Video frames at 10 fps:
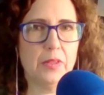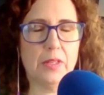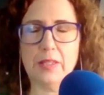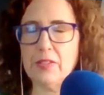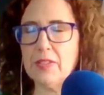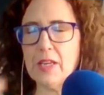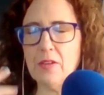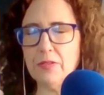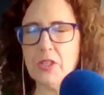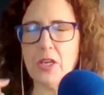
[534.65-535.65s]
That
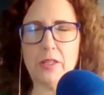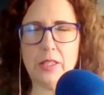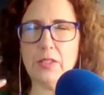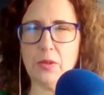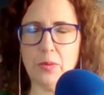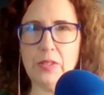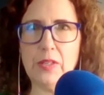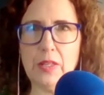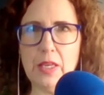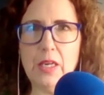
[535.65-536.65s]
self-talk that's always
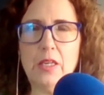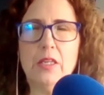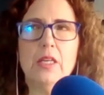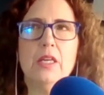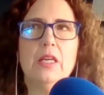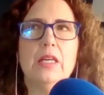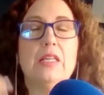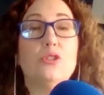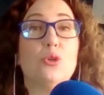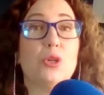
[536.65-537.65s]
in there
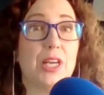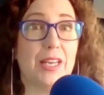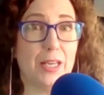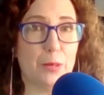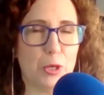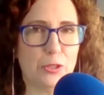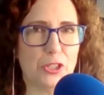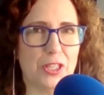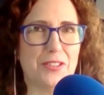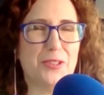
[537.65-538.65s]
is creating emotions.